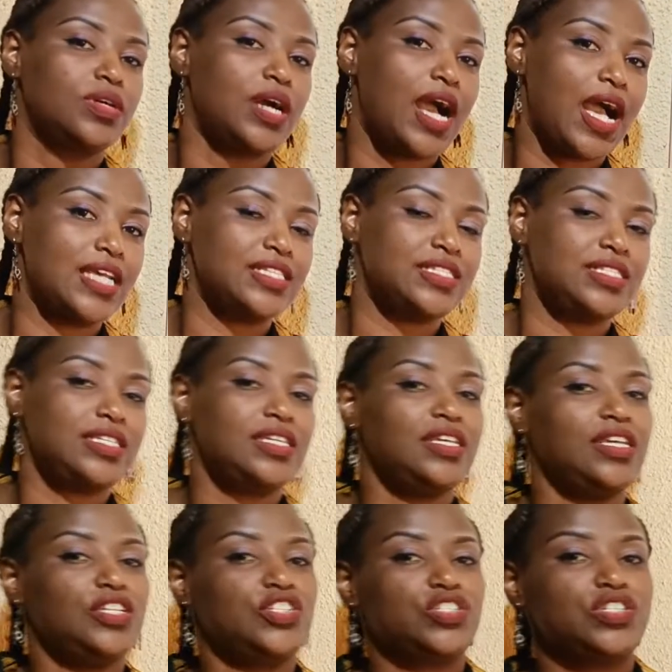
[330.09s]

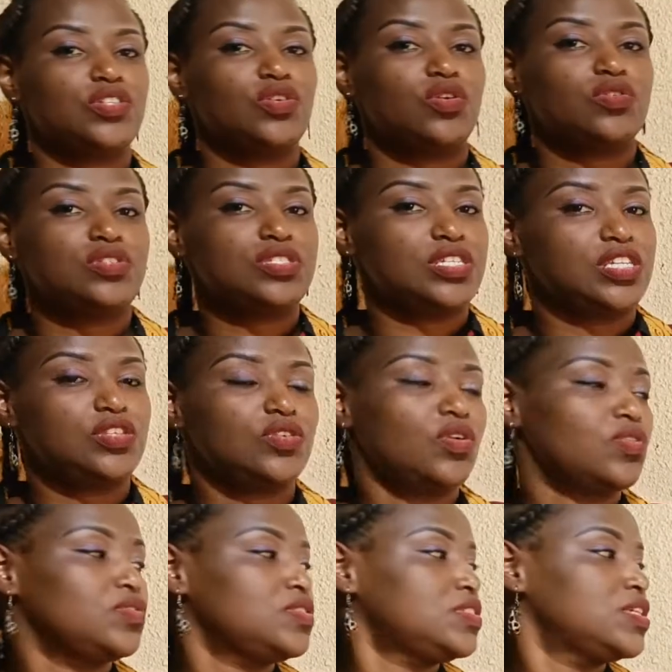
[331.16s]
Azi, she knows, he
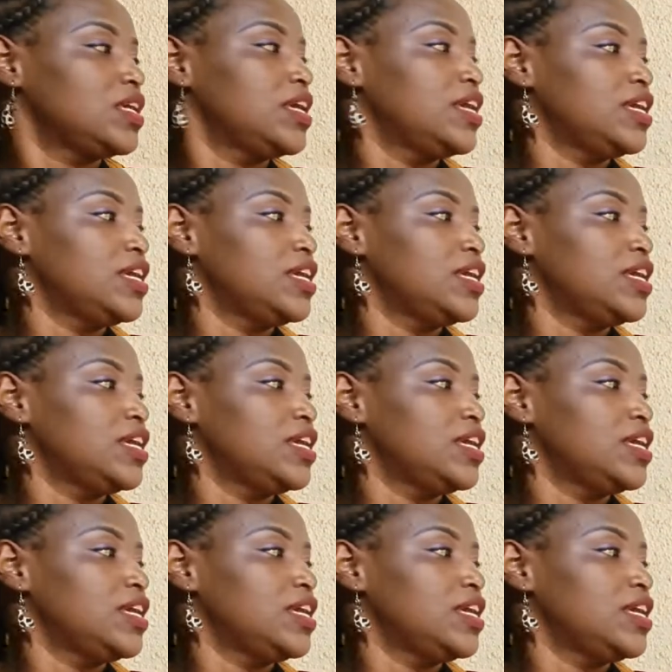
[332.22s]
knows.